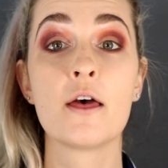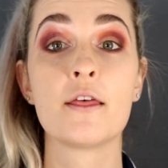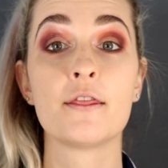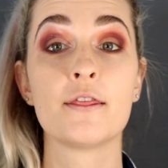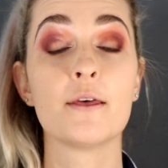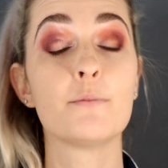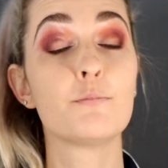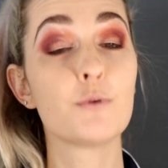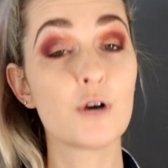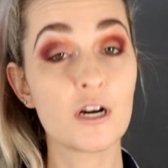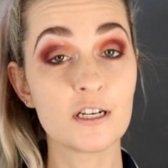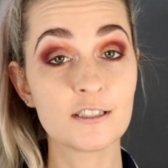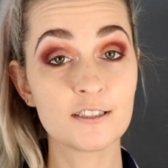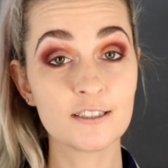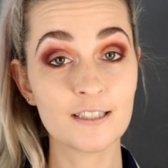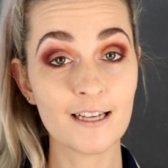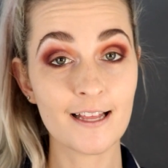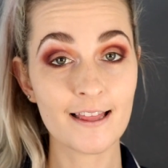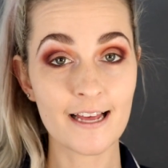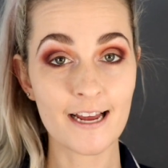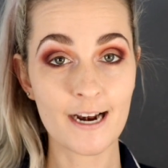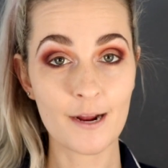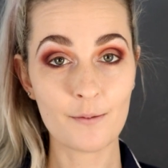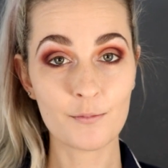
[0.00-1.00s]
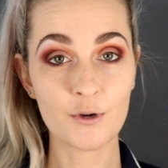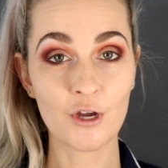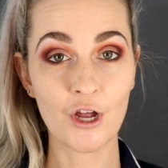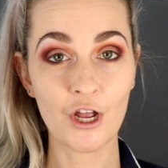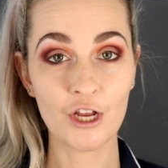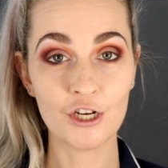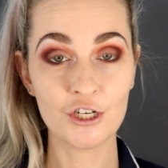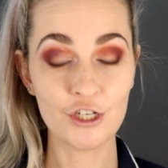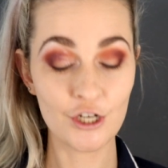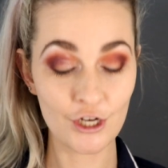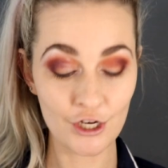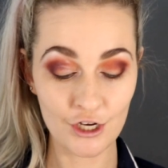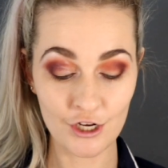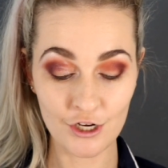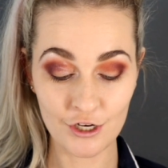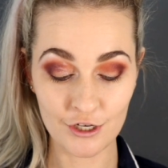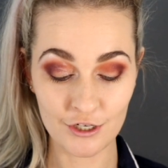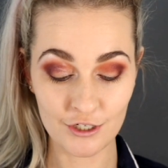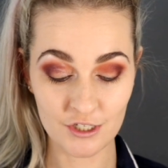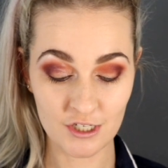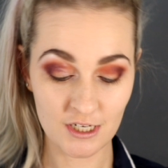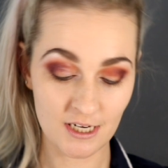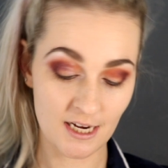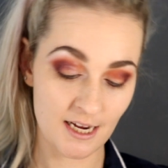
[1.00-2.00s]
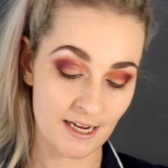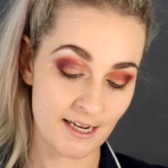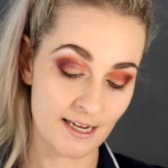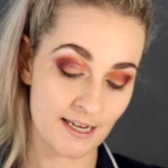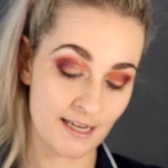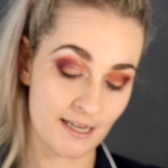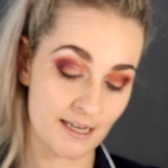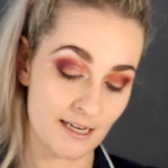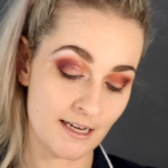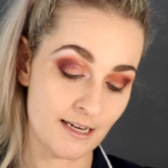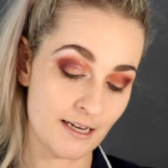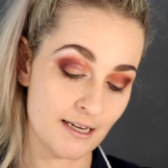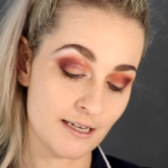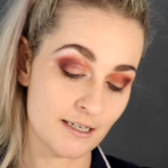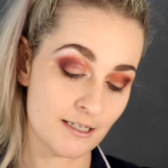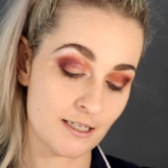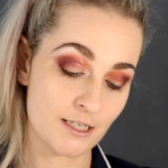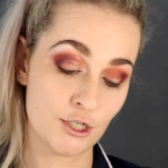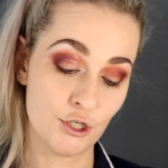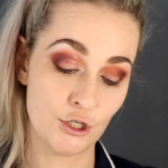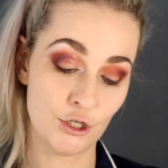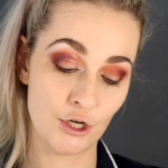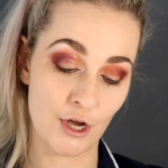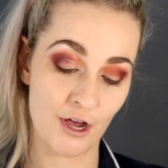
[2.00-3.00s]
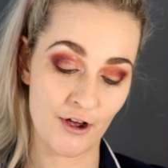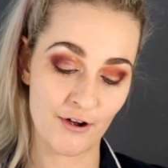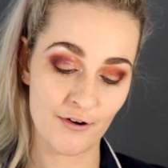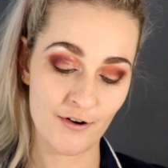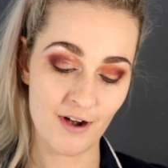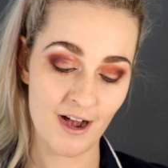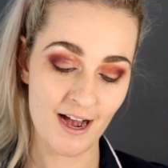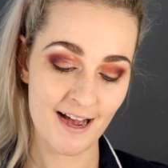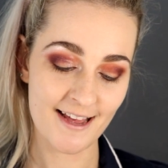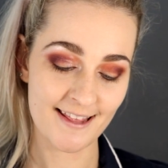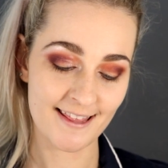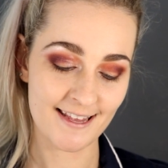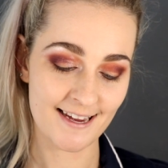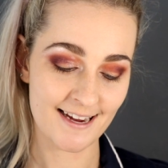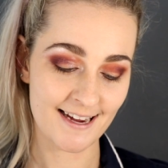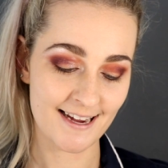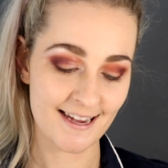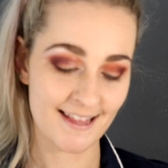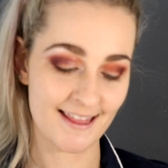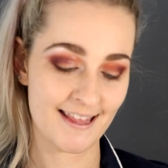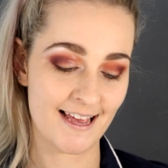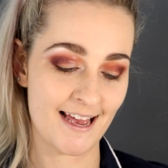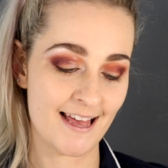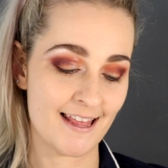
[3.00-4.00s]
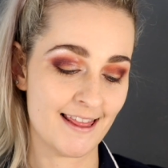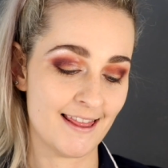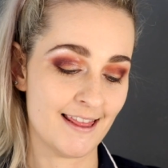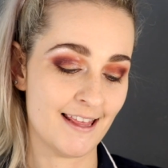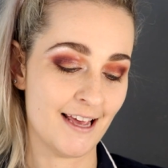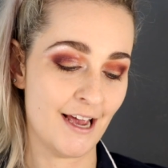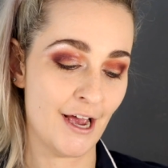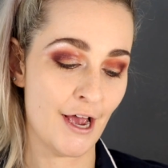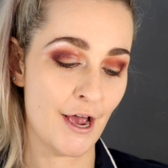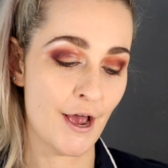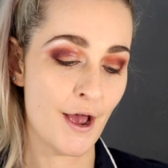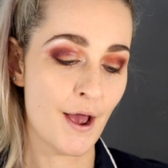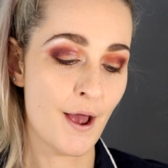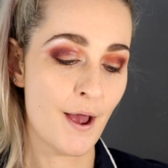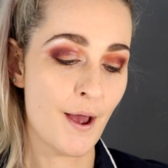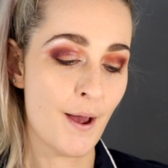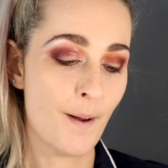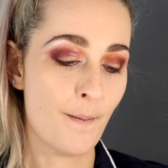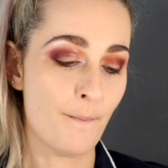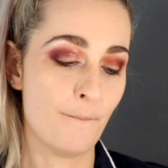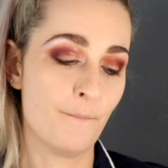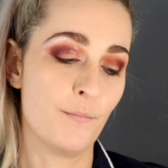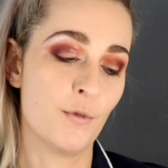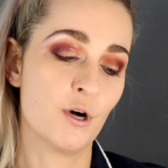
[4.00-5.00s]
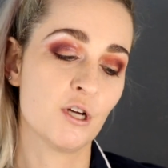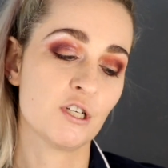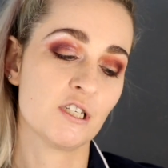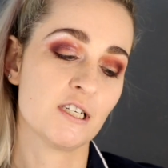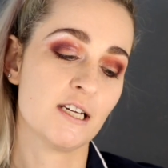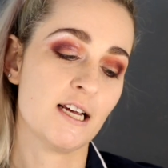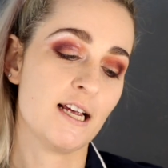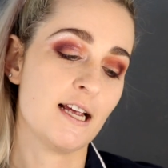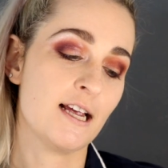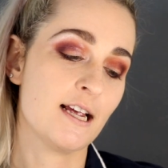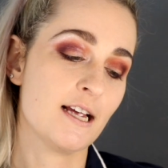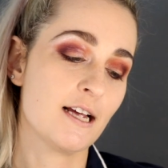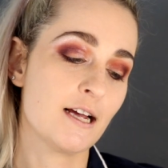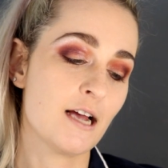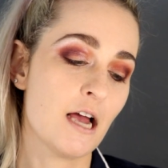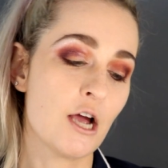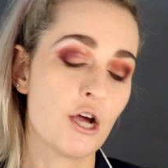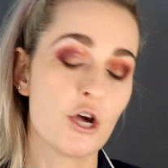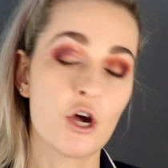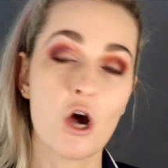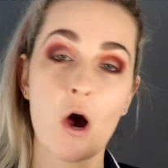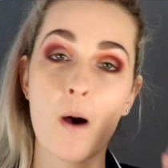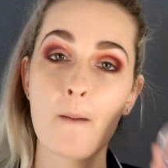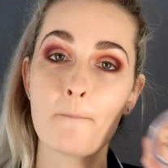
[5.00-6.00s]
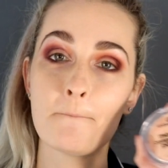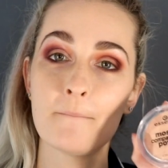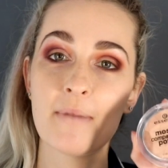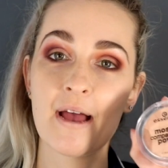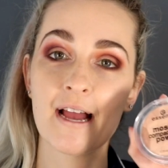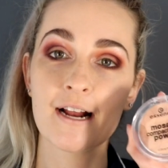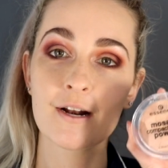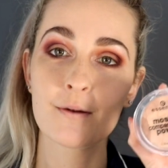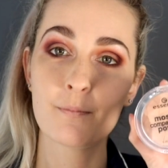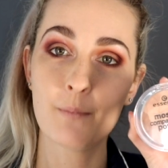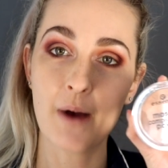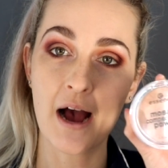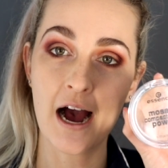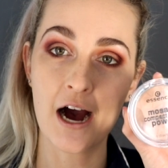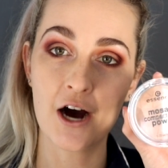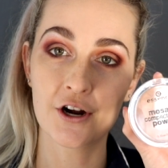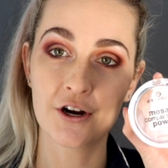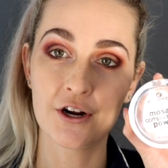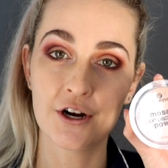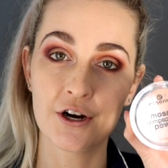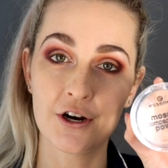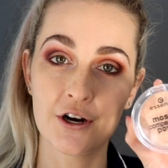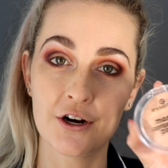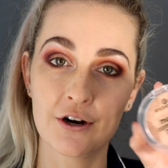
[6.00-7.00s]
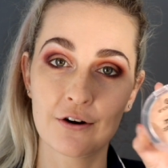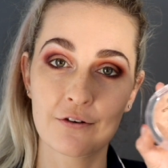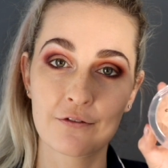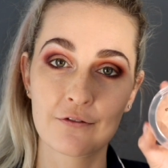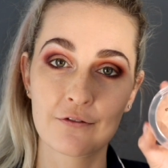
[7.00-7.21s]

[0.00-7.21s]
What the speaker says: The bronzer that I'm going to use is no other than the Mosaic Compact Powder